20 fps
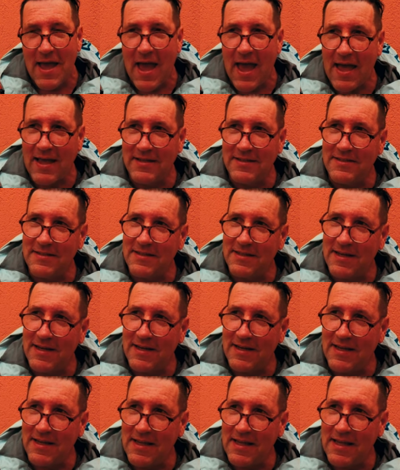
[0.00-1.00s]

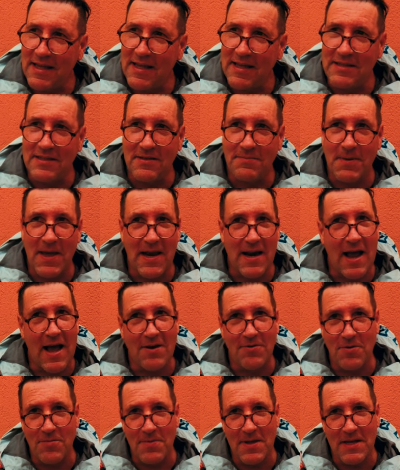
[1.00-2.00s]
And it's about
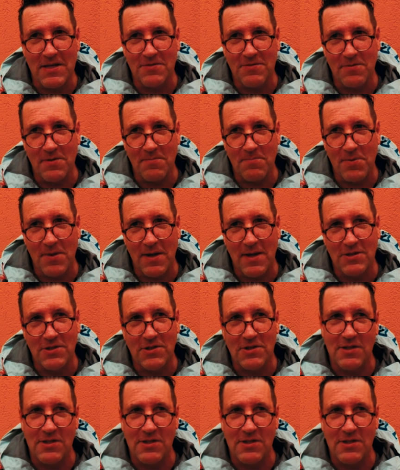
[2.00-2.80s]
100 meters from the beach.